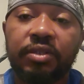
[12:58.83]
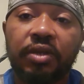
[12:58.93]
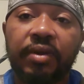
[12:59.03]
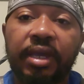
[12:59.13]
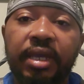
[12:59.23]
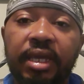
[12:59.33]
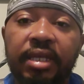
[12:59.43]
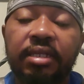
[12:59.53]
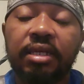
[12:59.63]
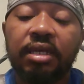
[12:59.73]
All right,
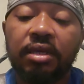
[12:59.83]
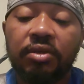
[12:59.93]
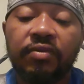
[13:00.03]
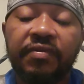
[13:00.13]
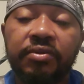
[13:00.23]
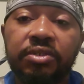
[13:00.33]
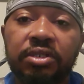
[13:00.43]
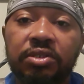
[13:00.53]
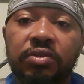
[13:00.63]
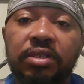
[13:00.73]
and you feel
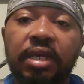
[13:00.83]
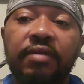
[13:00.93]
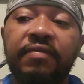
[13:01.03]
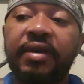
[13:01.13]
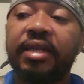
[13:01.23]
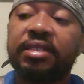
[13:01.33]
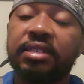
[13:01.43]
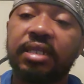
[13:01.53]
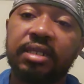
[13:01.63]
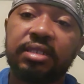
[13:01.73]
so was edified
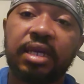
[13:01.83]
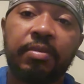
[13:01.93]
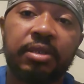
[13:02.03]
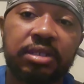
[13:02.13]
till next time, I